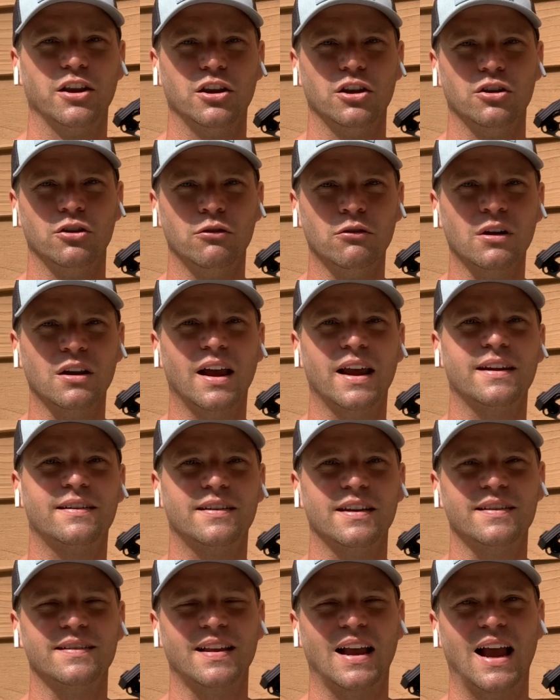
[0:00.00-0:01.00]
Utilize
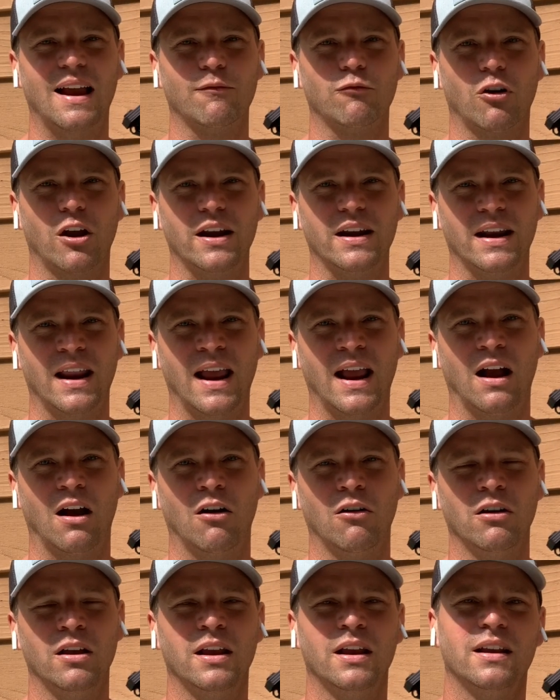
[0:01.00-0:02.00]
this time right
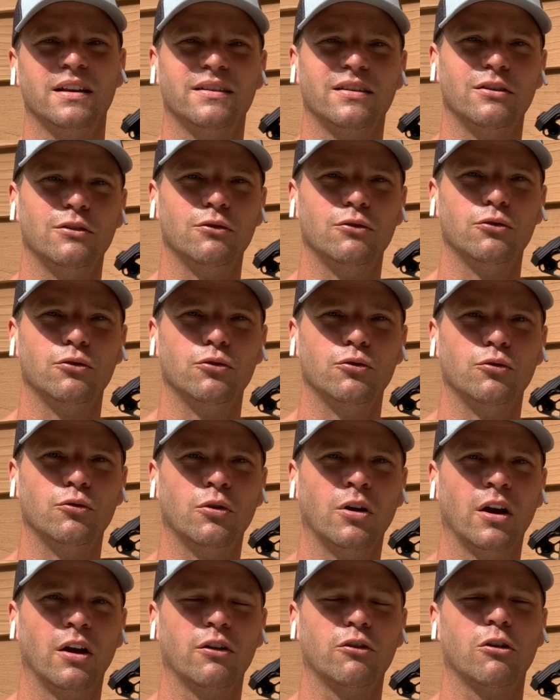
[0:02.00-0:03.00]
now
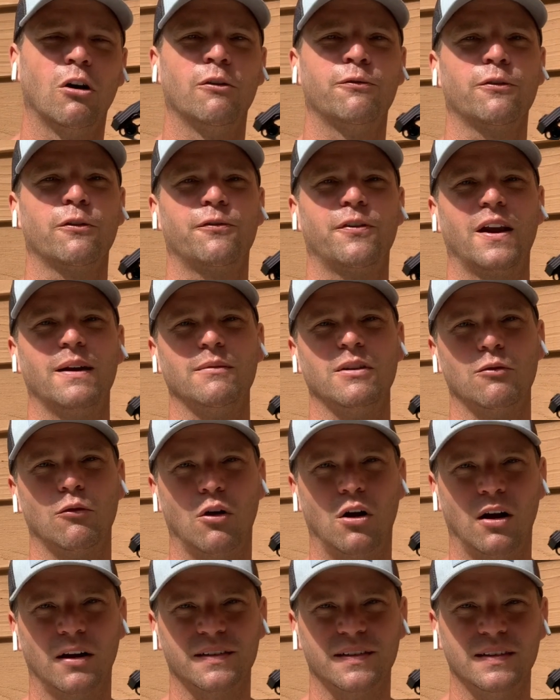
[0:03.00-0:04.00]
to go for family
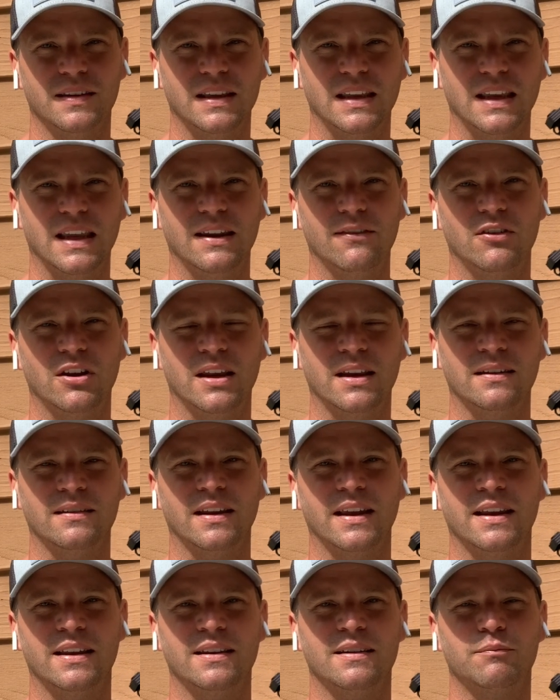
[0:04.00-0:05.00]
walks in the evening
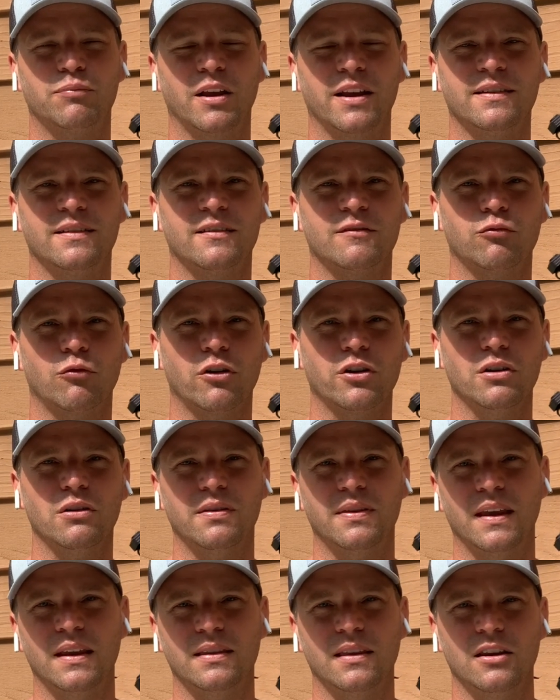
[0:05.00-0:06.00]
in places where you
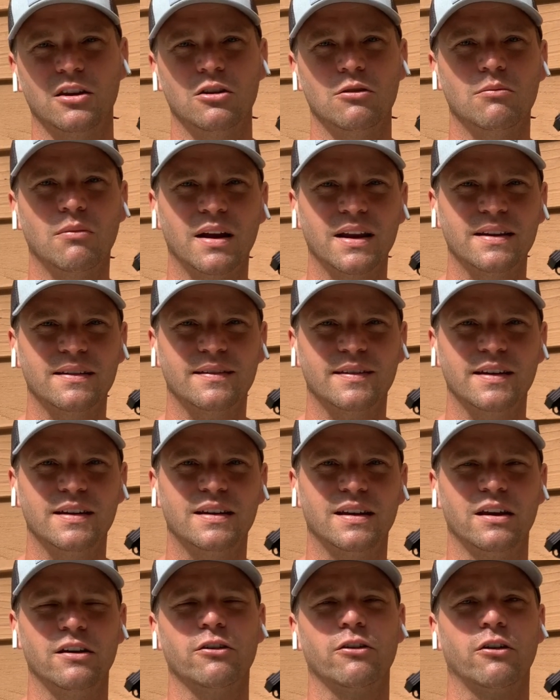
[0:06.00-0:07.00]
think that you might see
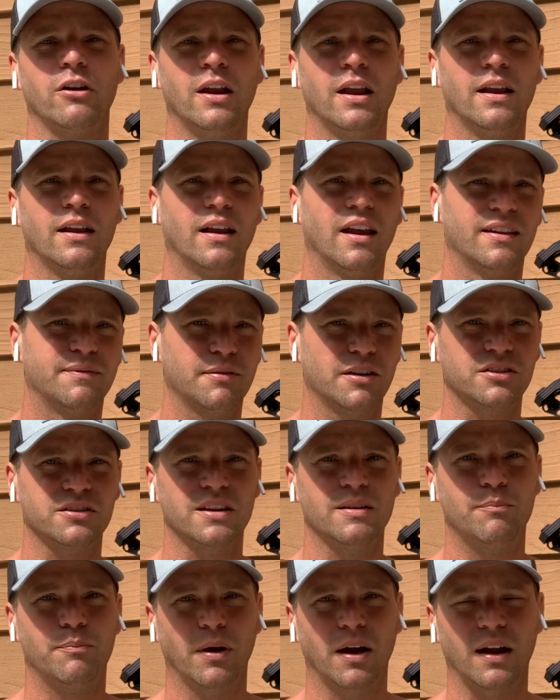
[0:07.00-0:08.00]
deer,
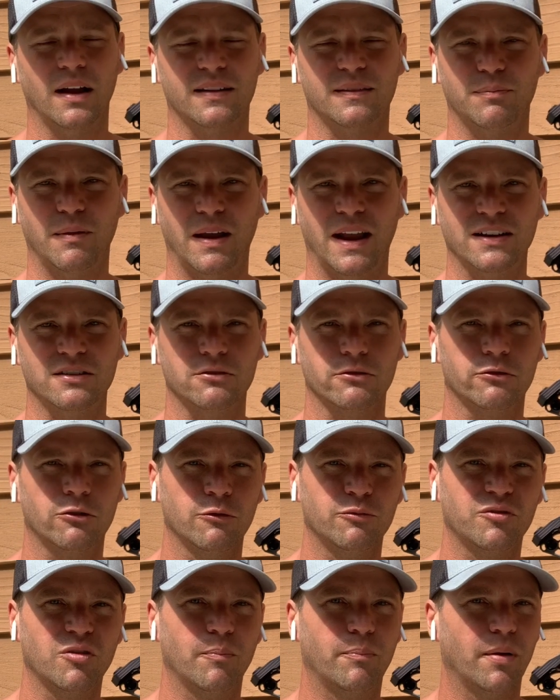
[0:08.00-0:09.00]
especially bucks. Bachelor
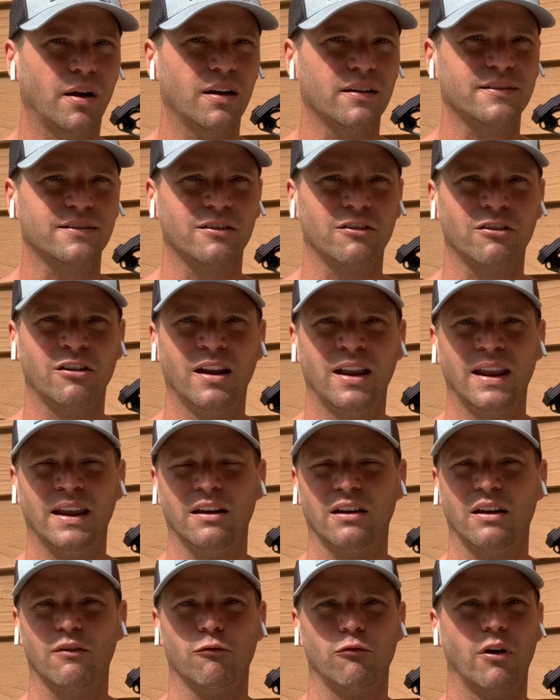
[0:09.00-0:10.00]
groups of bucks are
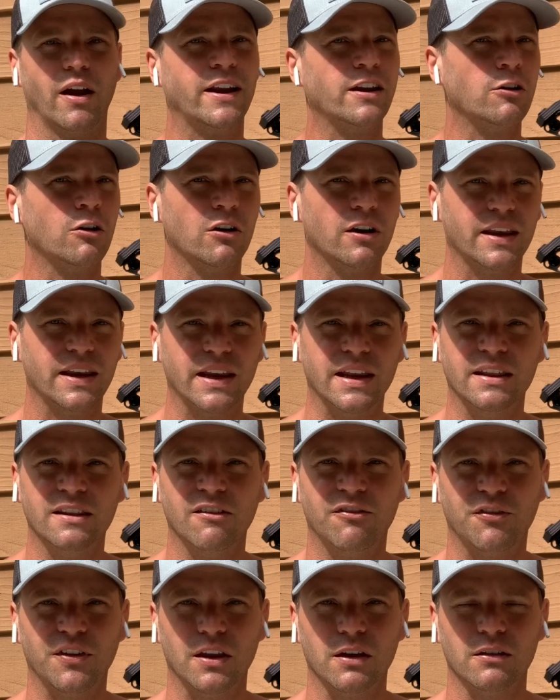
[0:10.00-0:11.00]
regularly in the
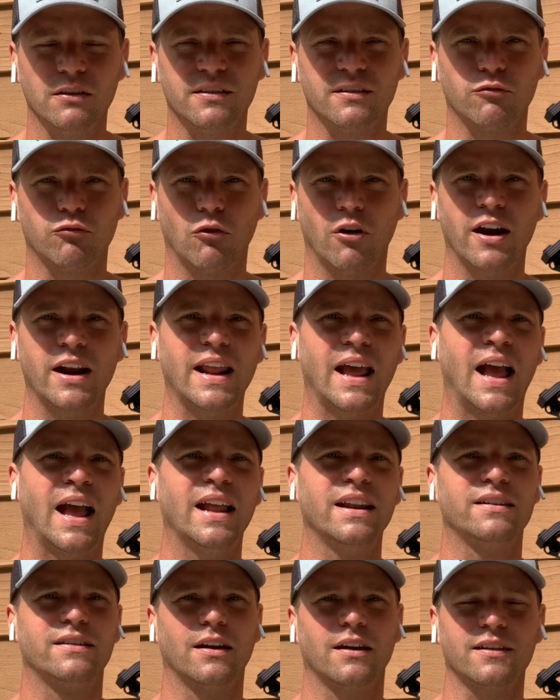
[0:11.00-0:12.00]
fields right
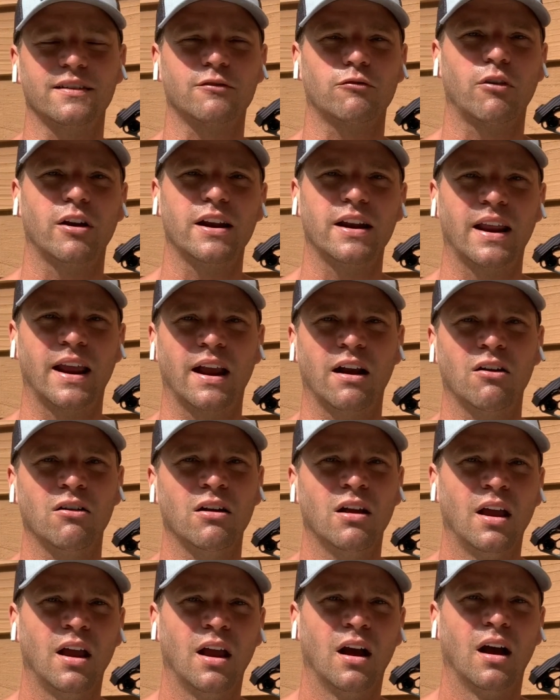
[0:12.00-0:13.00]
at dusk right now.
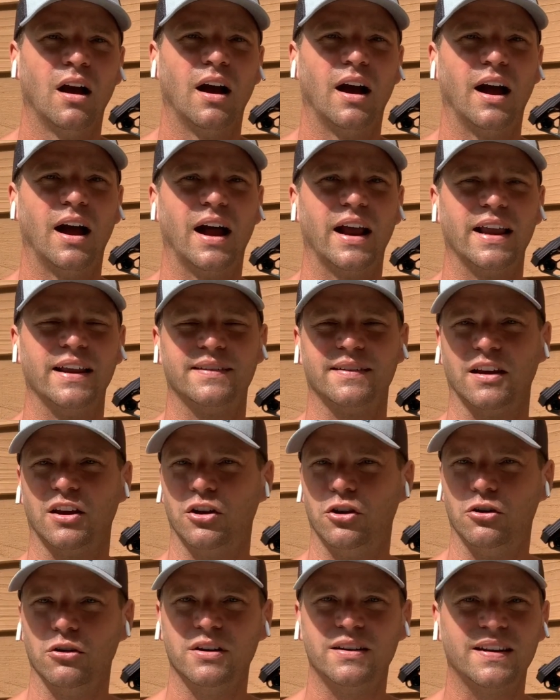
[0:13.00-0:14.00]
It's a
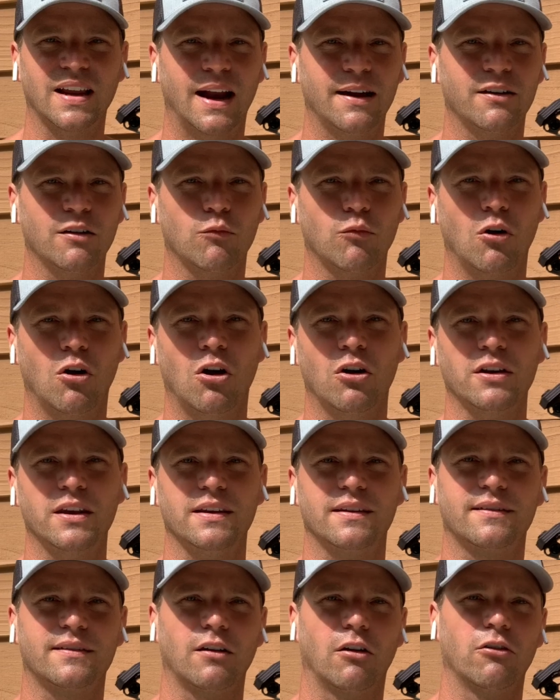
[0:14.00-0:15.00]
good time to walk.
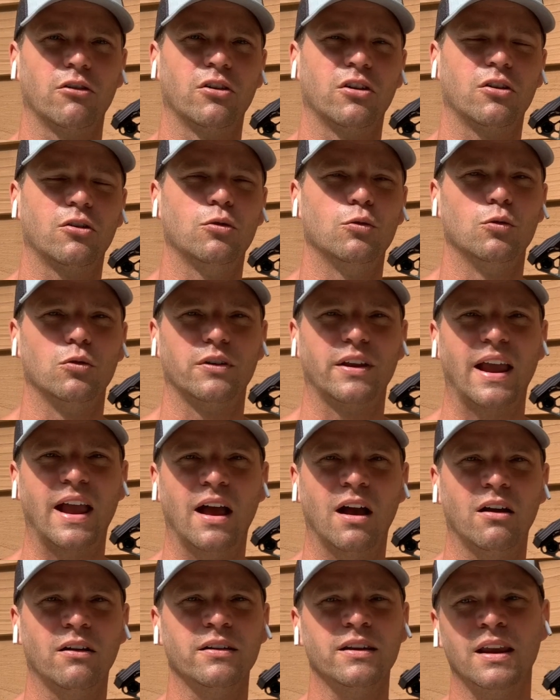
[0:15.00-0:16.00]
It's starting to cool
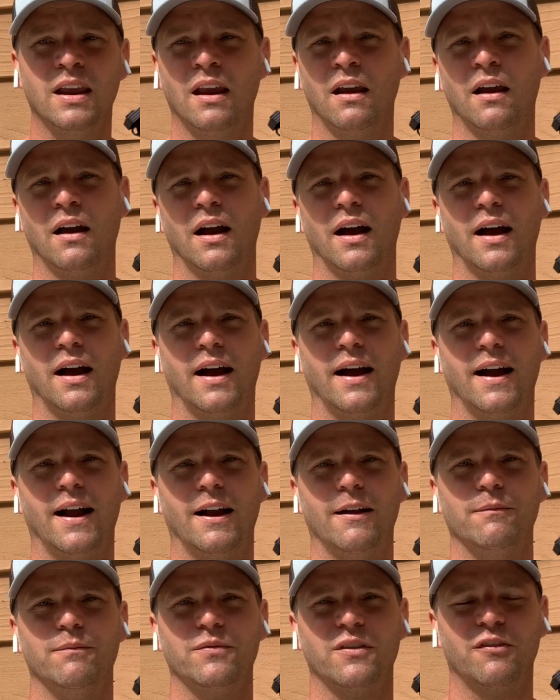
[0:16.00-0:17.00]
down.
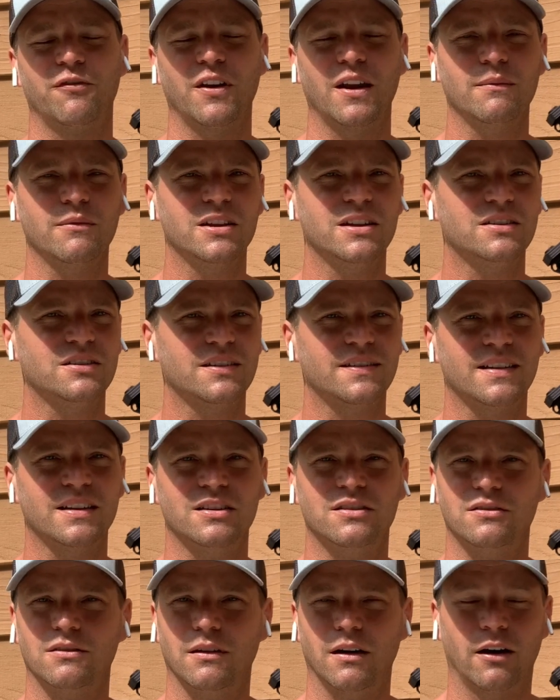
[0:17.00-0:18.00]
The family
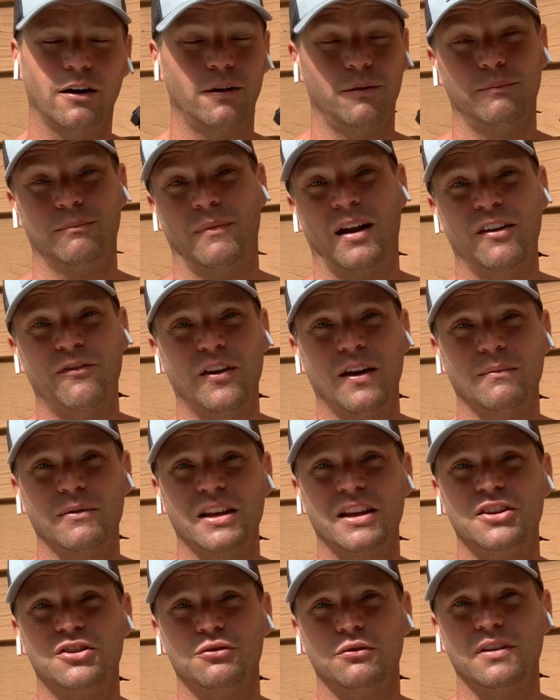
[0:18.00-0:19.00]
my family
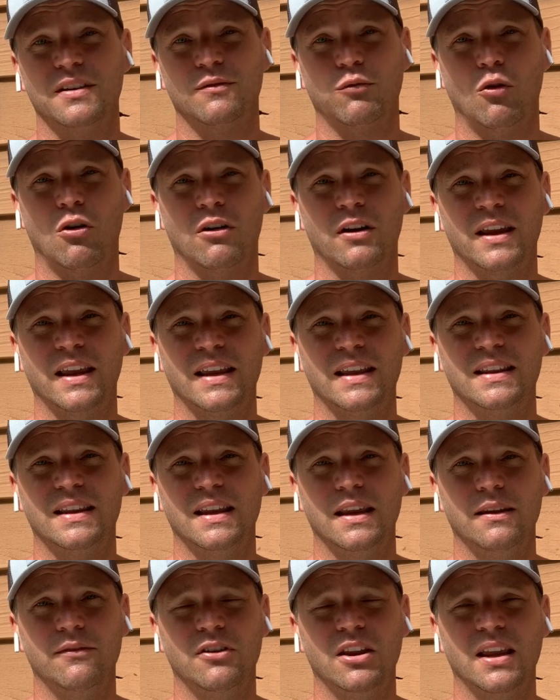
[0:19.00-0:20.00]
enjoys walking in the
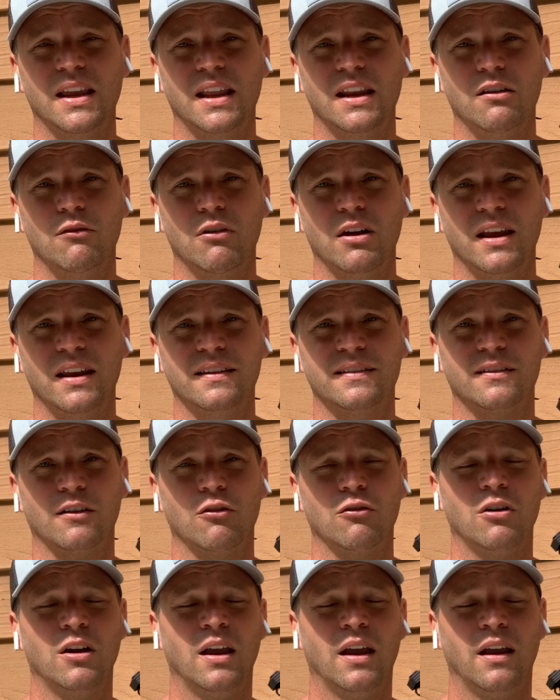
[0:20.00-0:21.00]
evening anyway,
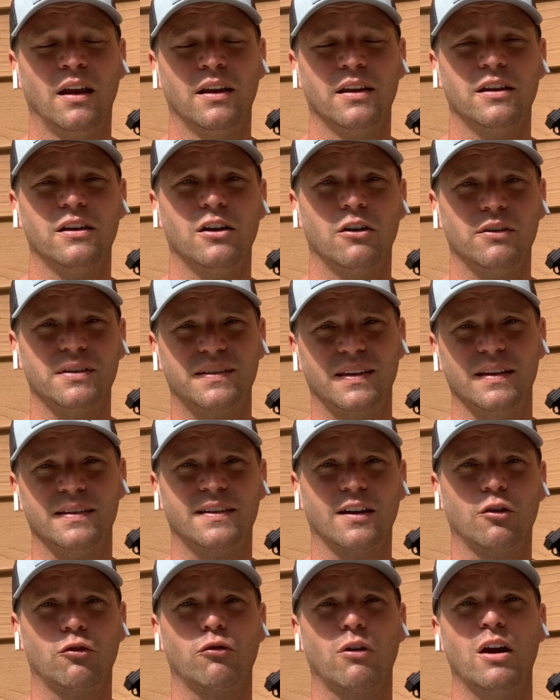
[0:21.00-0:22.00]
so it's
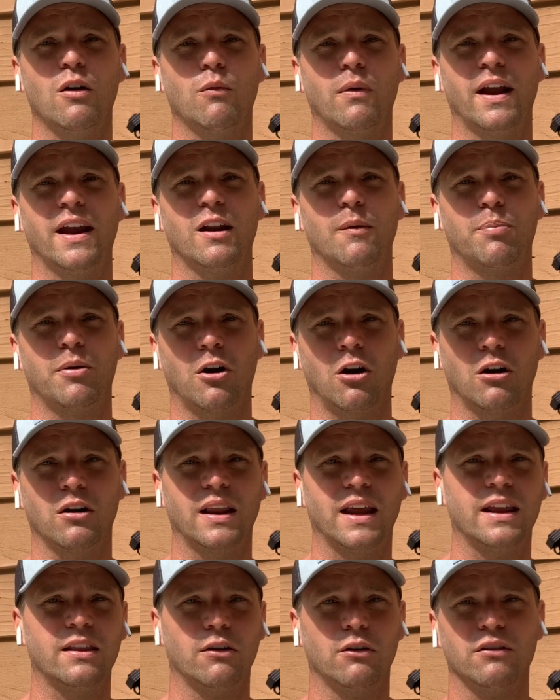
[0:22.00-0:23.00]
a great way to
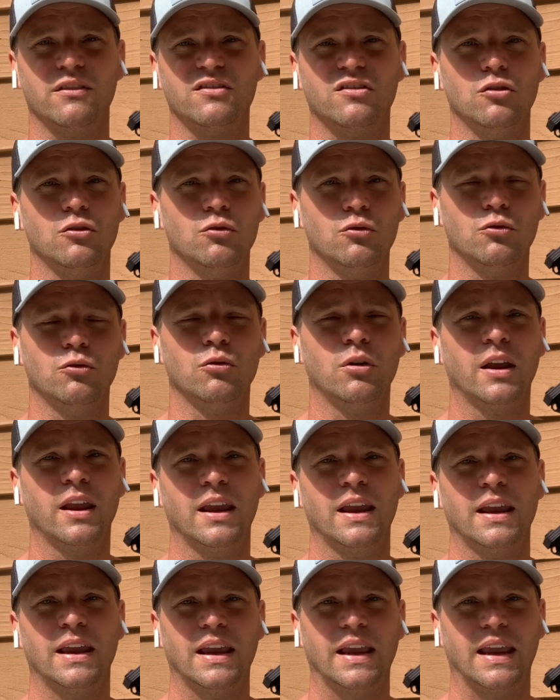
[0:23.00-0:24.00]
parlay those two
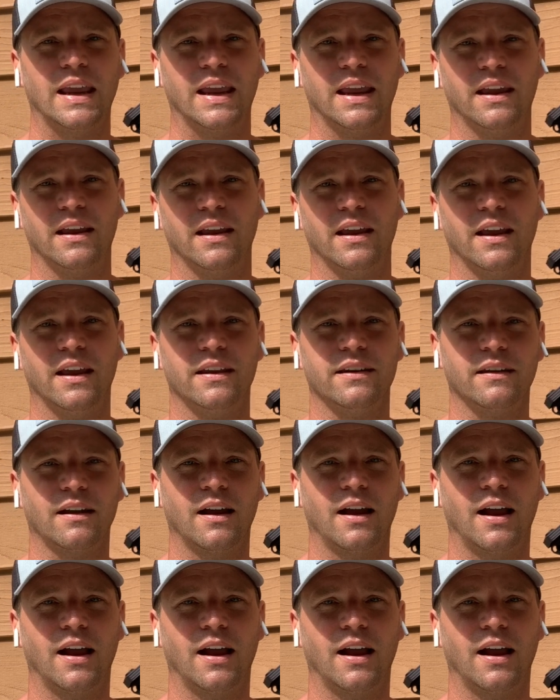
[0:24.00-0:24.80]
and